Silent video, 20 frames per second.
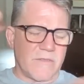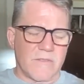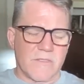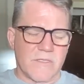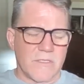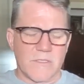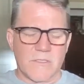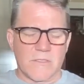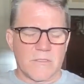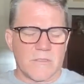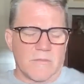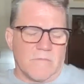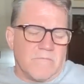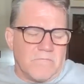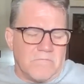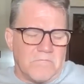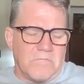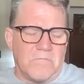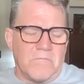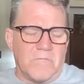is just
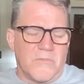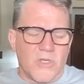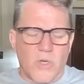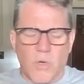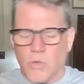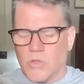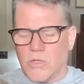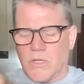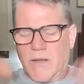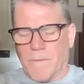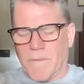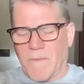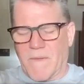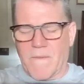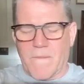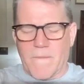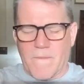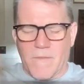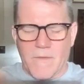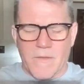totally,
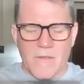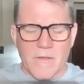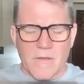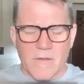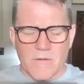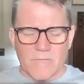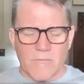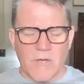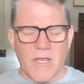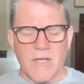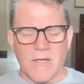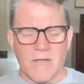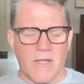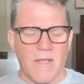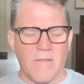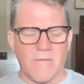right?